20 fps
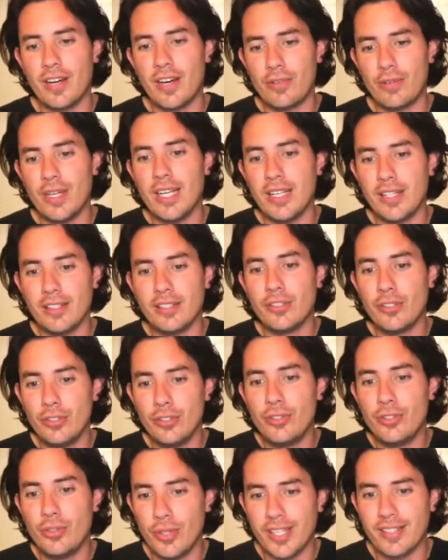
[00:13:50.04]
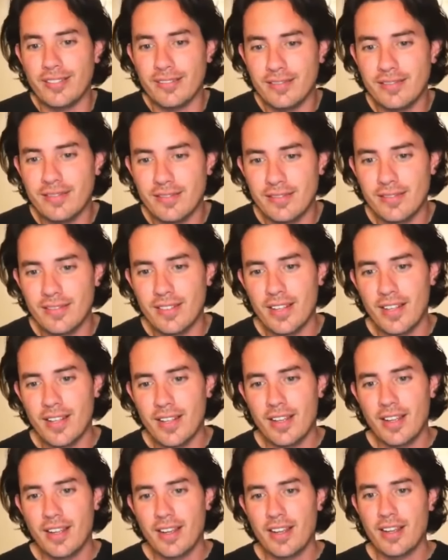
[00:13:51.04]
are really doing
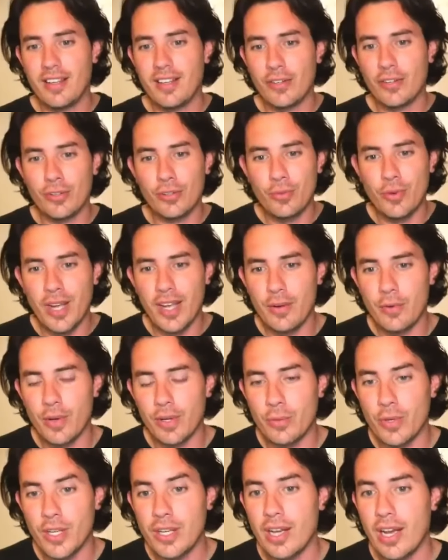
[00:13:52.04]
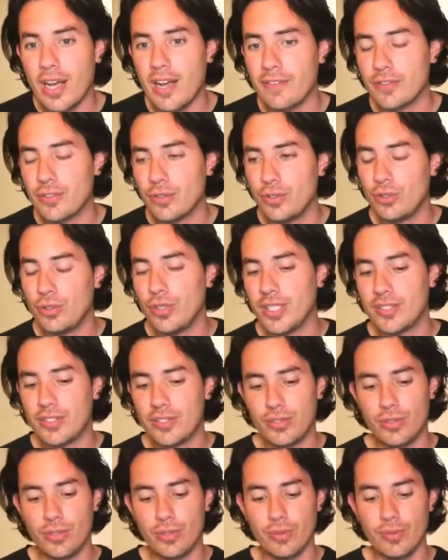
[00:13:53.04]
in a good way. What we have to do
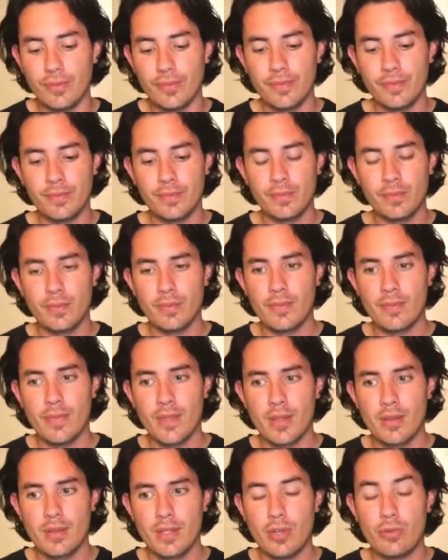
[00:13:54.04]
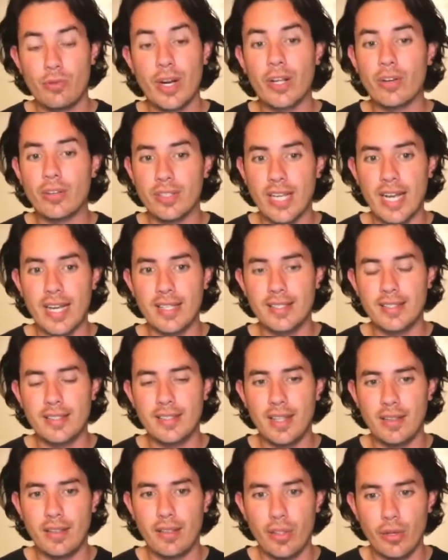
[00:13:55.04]
is to recognize
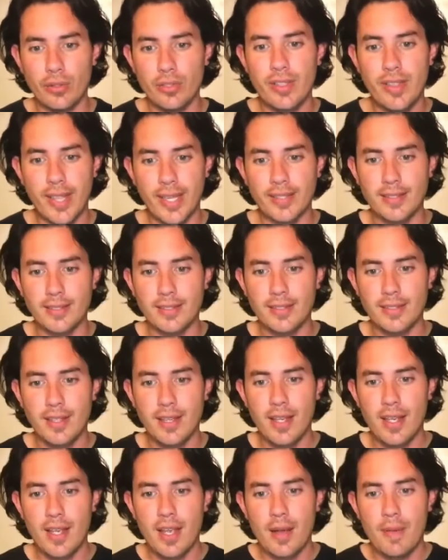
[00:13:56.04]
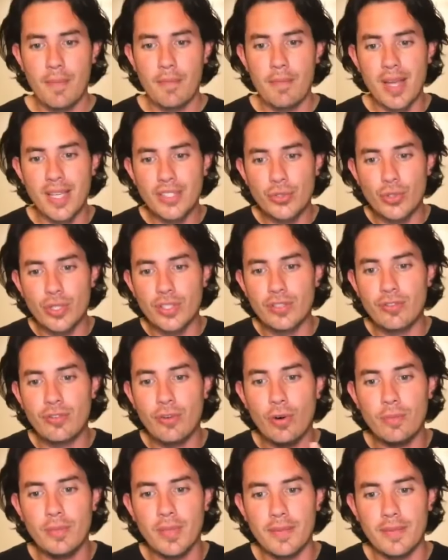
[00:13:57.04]
that those things must
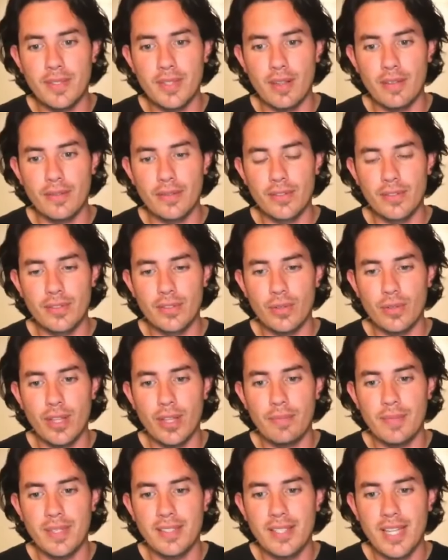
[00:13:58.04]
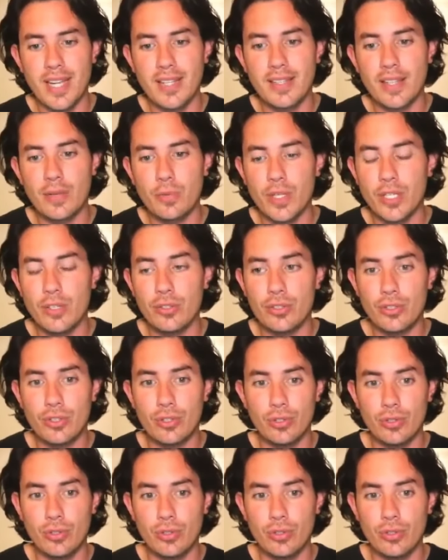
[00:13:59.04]
transform themselves. So the mistake that we used